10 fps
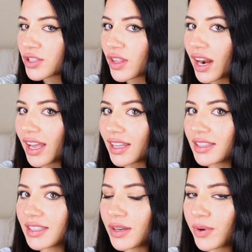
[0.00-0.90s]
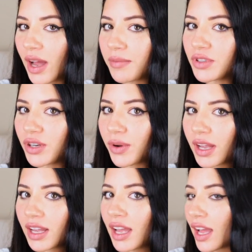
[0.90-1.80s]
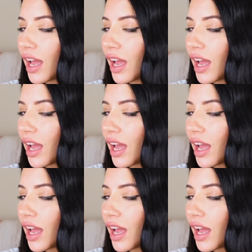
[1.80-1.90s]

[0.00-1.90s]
so that I can see what I'm doing